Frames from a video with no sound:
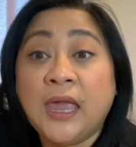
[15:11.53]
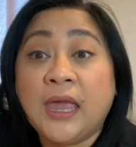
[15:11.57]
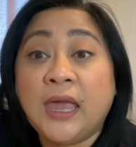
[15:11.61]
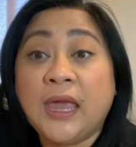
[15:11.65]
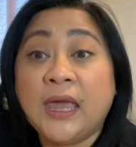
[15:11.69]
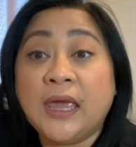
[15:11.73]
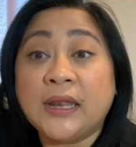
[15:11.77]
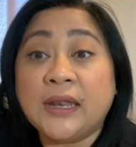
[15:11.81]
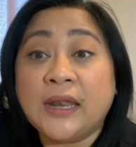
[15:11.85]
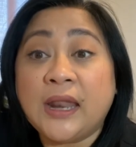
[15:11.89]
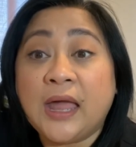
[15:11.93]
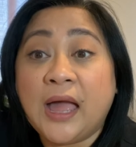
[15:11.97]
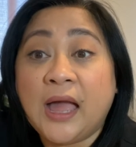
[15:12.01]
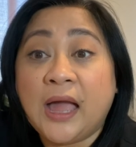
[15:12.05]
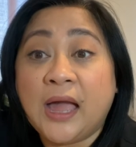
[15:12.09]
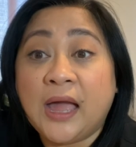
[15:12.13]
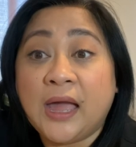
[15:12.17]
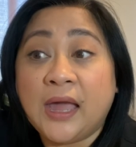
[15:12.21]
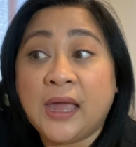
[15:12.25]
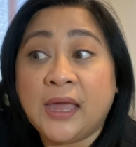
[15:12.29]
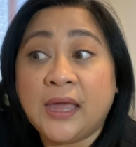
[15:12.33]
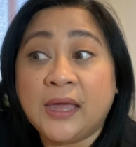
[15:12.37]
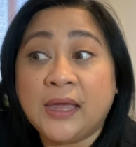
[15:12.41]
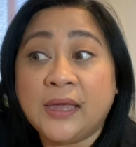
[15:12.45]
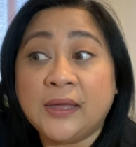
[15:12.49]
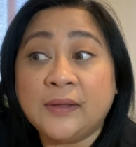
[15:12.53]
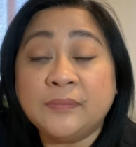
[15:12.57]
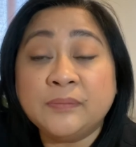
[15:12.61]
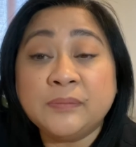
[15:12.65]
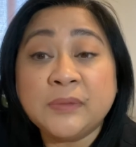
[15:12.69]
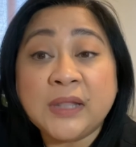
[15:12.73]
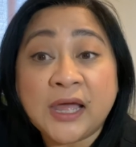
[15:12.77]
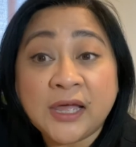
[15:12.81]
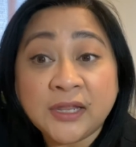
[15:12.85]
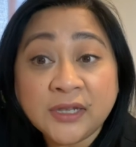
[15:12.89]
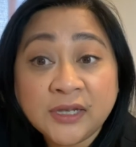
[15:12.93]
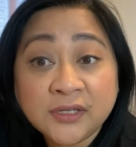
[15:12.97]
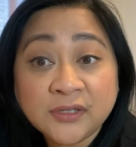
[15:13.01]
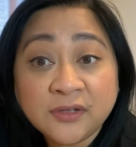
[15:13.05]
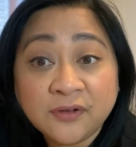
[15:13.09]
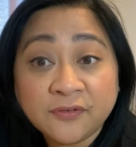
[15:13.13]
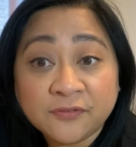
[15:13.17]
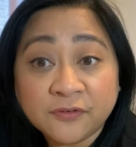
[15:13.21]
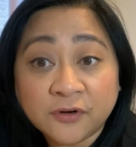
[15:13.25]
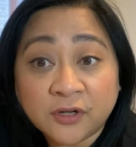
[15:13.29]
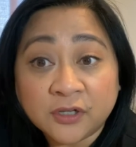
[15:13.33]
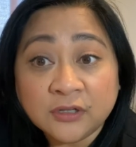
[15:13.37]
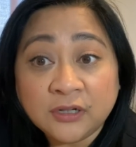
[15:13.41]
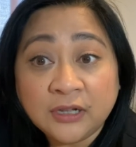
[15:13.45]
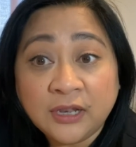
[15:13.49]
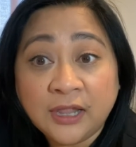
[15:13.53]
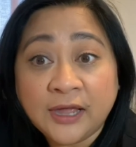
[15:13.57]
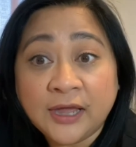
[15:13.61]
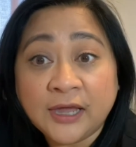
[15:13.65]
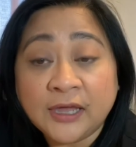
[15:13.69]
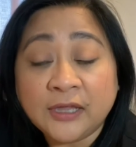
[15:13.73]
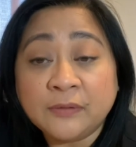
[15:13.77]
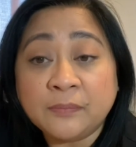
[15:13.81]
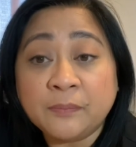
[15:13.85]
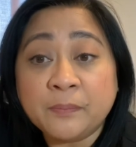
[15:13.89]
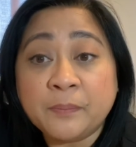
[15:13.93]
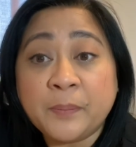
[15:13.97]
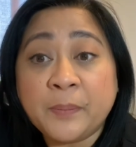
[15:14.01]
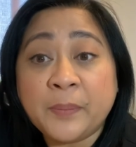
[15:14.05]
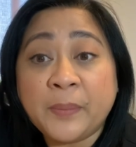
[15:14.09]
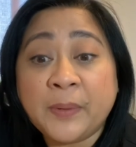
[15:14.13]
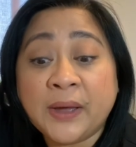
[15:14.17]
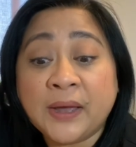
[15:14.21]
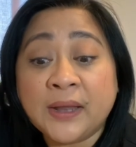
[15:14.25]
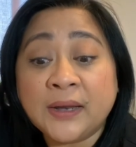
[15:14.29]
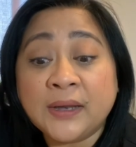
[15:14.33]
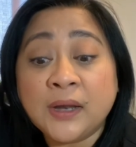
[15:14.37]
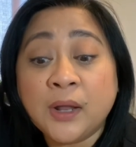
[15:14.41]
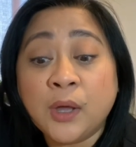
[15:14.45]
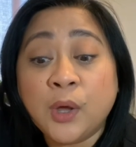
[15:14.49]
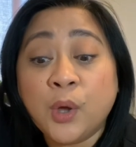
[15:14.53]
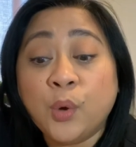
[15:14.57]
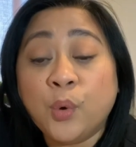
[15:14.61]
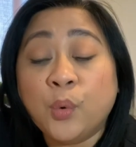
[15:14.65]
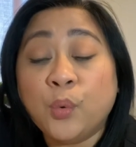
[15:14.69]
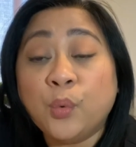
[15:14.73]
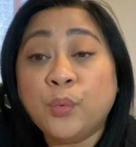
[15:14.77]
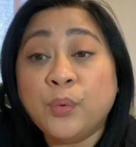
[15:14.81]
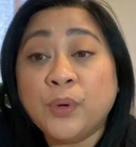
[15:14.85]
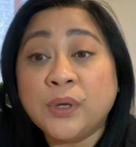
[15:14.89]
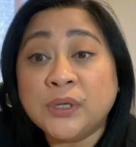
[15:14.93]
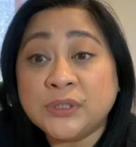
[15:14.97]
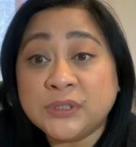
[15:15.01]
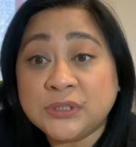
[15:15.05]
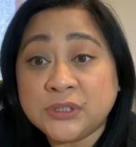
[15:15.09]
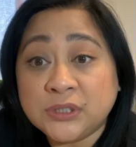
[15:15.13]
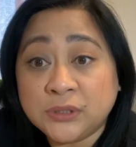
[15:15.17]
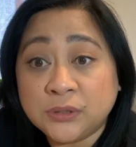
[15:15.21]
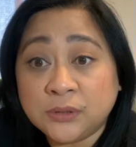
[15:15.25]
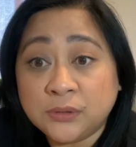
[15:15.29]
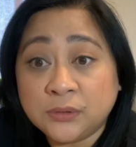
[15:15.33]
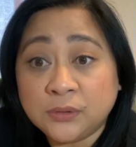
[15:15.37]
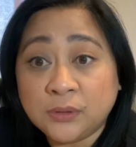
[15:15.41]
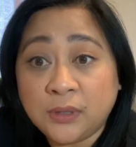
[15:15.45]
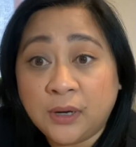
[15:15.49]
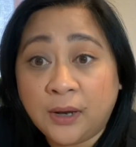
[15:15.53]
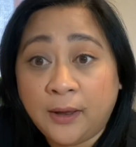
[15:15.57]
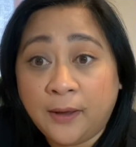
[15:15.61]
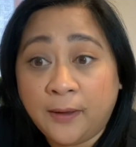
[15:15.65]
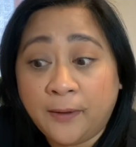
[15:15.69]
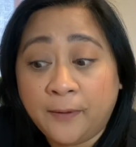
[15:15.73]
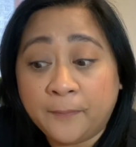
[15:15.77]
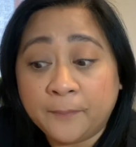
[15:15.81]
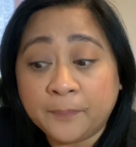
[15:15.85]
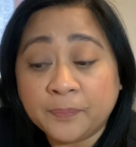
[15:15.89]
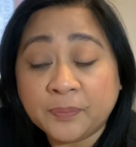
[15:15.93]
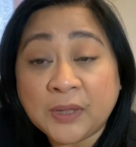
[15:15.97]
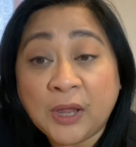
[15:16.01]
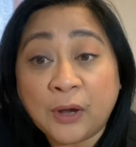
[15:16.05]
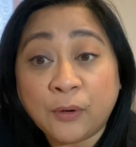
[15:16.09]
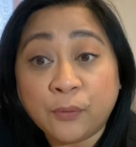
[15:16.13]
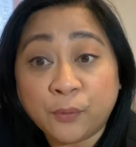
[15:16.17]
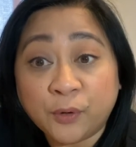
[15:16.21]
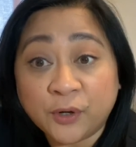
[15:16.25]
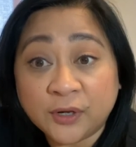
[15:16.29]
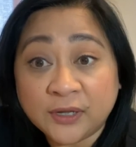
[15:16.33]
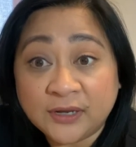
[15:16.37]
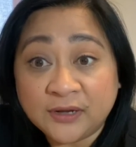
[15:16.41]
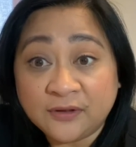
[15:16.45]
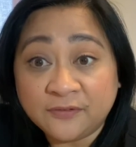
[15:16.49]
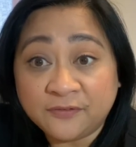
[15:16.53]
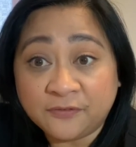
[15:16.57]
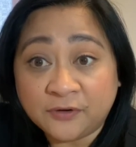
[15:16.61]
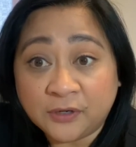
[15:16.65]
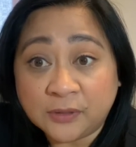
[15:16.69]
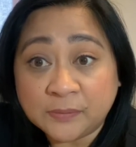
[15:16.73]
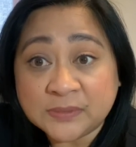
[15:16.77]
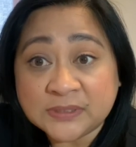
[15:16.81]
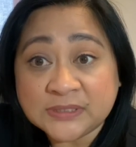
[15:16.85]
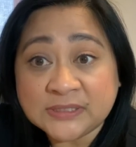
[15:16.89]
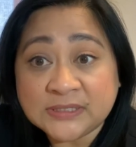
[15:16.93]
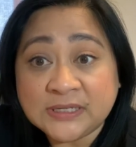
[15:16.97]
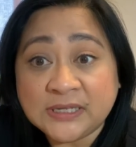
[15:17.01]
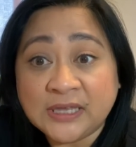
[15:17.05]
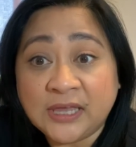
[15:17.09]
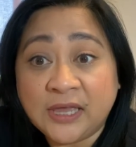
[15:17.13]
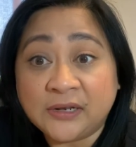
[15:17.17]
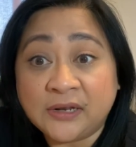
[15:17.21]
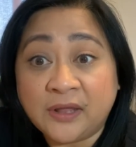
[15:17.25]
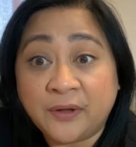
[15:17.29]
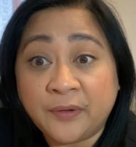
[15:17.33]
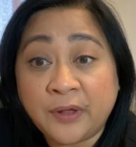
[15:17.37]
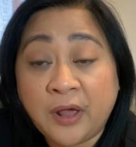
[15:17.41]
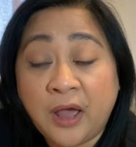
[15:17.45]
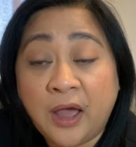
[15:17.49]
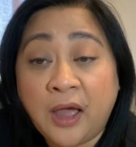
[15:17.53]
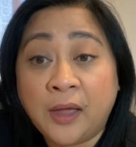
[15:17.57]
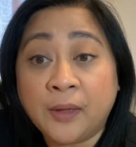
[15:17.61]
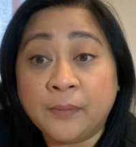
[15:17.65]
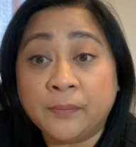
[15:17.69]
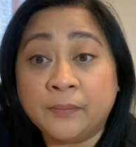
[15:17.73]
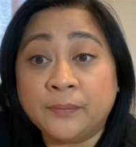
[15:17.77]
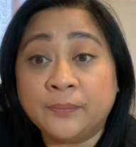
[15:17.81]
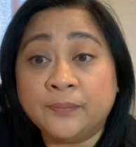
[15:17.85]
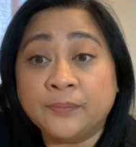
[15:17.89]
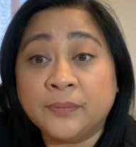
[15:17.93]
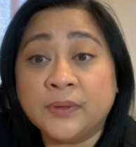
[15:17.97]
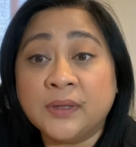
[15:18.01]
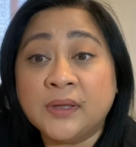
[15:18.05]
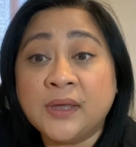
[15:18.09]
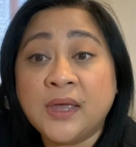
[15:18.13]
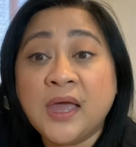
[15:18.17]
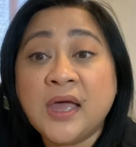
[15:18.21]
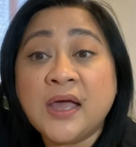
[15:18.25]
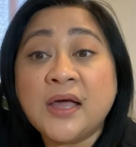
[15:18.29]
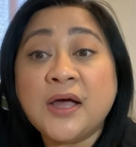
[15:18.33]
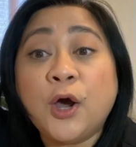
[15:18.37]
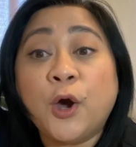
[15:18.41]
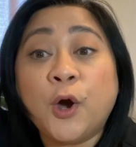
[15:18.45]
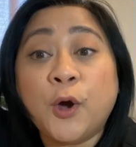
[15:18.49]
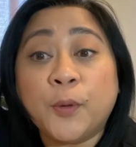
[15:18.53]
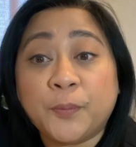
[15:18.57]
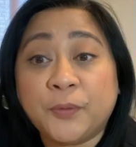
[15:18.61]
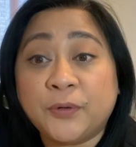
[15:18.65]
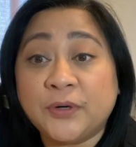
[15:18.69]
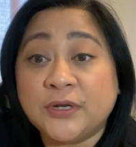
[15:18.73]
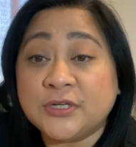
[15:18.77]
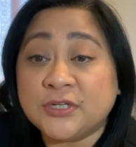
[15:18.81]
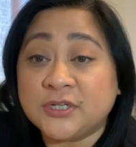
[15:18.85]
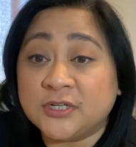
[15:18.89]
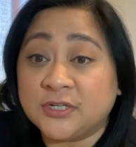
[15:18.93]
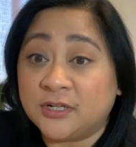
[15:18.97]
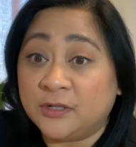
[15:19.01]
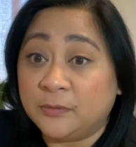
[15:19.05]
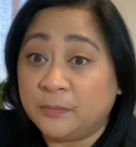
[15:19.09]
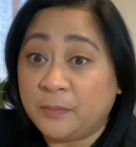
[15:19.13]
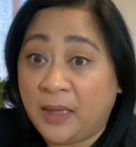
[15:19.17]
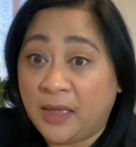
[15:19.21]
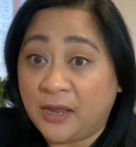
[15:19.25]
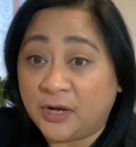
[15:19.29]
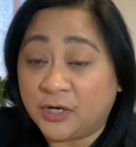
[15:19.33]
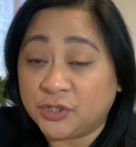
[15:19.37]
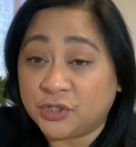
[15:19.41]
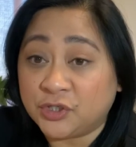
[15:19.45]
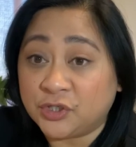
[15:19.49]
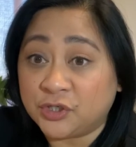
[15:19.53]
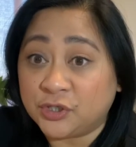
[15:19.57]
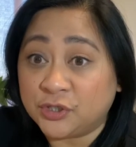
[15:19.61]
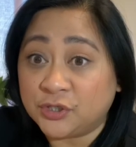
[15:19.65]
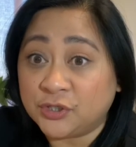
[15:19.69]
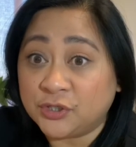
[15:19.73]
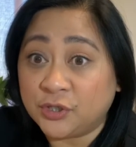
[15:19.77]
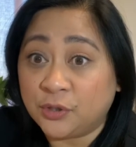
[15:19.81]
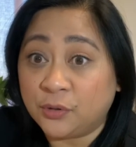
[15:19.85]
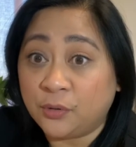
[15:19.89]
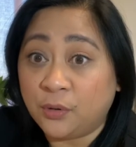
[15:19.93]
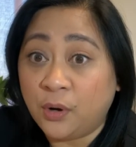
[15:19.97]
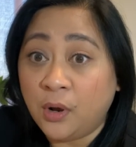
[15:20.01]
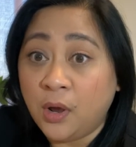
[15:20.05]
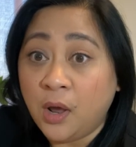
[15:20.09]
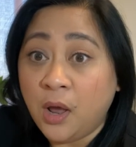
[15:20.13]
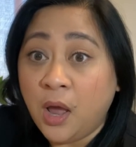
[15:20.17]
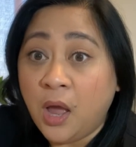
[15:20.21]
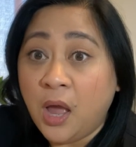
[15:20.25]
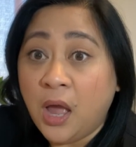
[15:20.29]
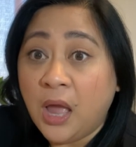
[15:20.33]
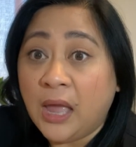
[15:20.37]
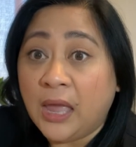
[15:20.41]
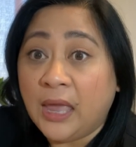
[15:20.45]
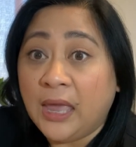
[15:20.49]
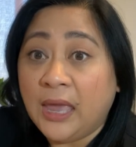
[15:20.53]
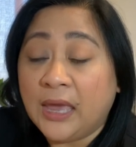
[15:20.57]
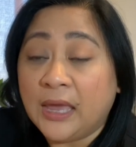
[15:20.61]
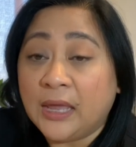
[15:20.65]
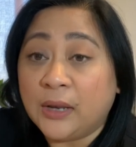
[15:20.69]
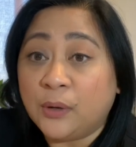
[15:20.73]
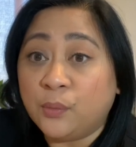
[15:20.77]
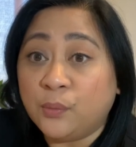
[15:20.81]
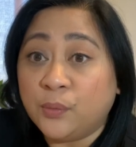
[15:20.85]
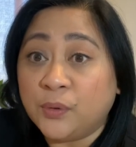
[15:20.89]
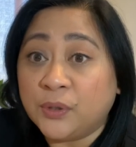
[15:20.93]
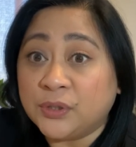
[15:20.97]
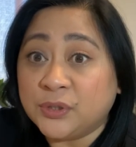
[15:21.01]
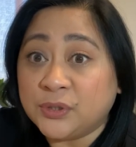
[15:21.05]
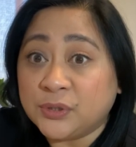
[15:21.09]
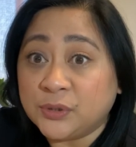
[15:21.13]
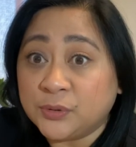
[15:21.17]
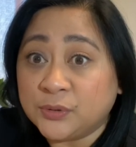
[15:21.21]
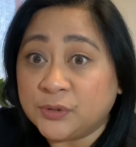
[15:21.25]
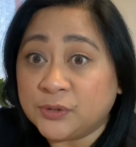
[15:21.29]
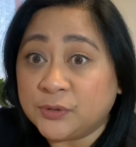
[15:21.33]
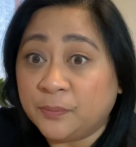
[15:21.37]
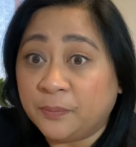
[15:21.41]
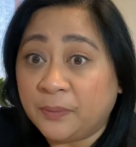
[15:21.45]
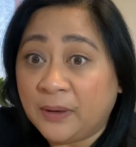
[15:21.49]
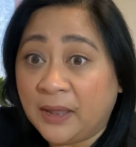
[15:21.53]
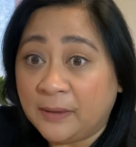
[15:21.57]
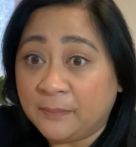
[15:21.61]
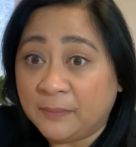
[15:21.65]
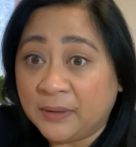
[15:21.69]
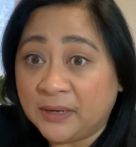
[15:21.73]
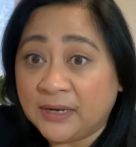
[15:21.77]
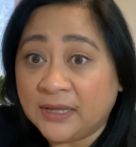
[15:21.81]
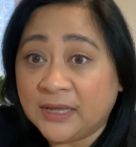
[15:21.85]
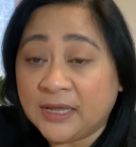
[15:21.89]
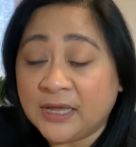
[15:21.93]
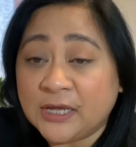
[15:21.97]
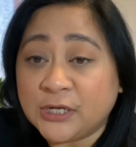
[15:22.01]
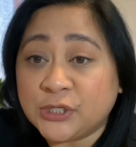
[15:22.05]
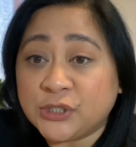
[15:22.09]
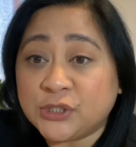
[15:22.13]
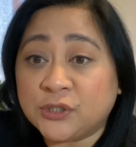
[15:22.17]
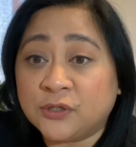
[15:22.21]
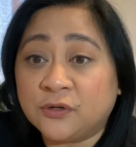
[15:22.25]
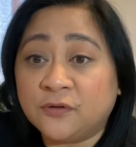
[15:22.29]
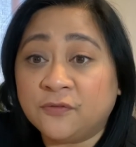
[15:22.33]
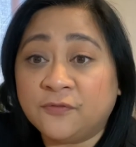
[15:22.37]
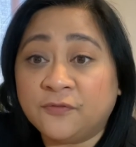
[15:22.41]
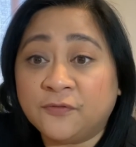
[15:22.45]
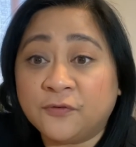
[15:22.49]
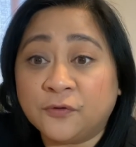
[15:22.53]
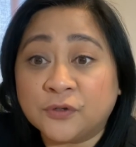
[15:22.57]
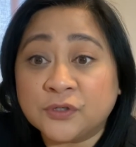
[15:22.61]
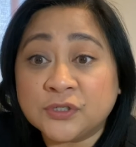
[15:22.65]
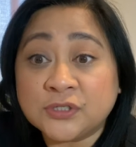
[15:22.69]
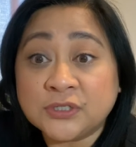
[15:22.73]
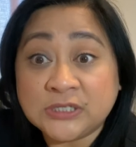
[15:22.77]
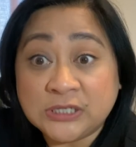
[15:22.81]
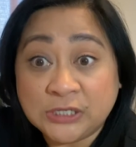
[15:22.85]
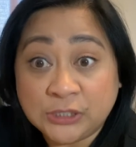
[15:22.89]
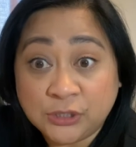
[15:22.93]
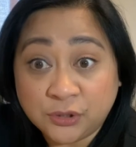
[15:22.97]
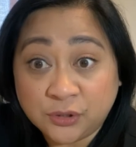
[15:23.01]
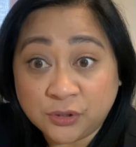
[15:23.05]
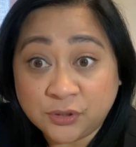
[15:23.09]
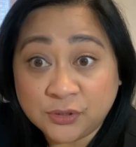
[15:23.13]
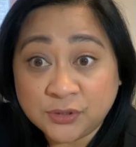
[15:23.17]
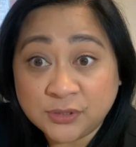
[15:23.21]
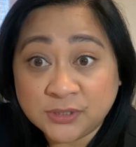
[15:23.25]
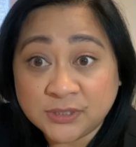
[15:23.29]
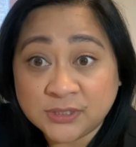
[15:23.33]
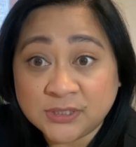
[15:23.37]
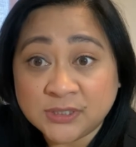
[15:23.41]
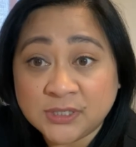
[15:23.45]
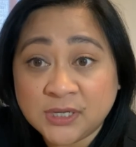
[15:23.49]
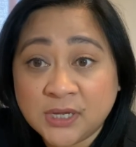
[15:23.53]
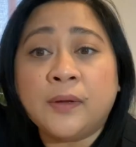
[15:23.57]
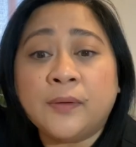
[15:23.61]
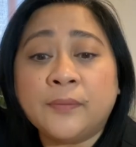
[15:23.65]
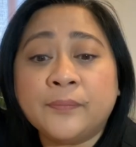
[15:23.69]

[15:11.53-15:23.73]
And I'm not in the front line, but we do, I work in a pharmacy and I'm operational manager. So, and we do supply medication for seniors,